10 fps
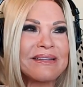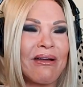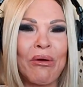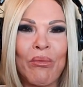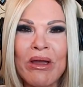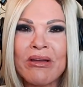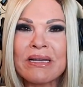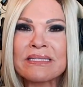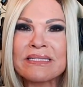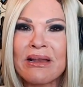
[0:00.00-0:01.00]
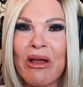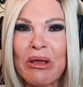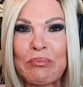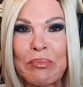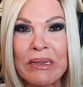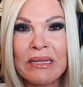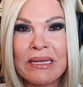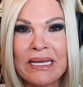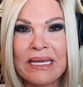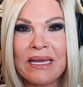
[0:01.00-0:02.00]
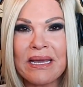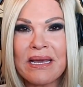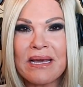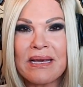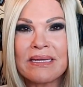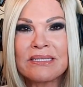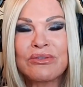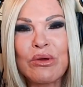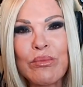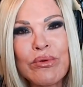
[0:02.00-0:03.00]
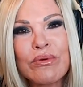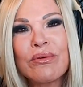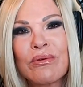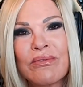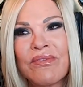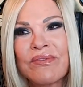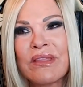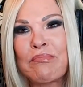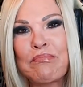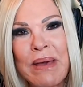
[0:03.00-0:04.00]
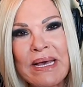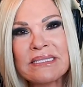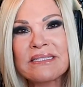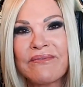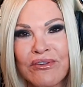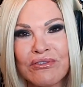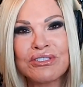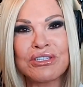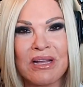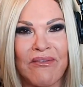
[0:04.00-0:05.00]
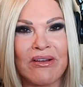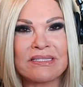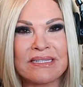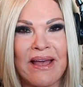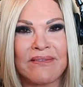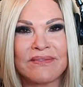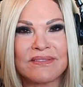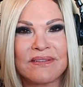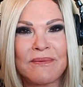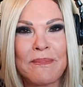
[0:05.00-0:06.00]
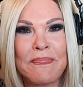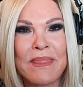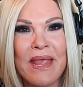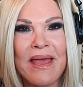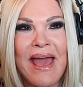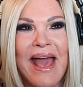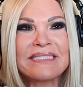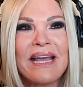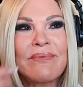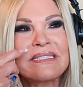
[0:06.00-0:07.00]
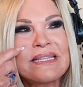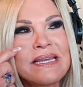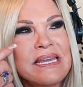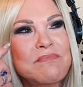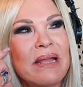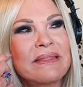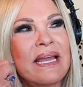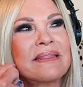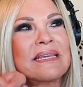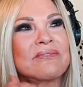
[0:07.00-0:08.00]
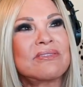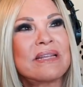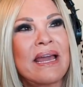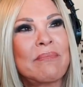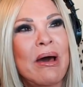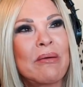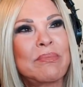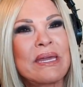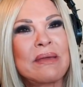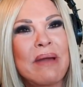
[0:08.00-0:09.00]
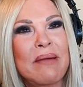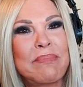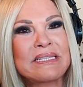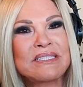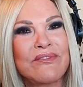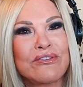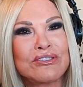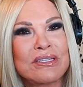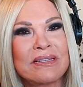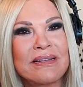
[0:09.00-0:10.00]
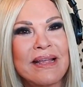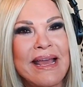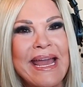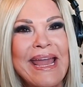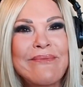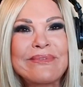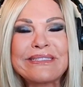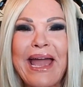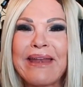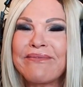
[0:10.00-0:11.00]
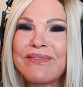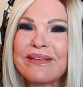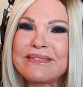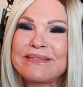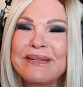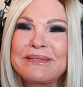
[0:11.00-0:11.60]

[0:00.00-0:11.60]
our awareness and our ability to improve the best version of ourselves. As I was thinking about that the other day, about being my best version, it was kind of this,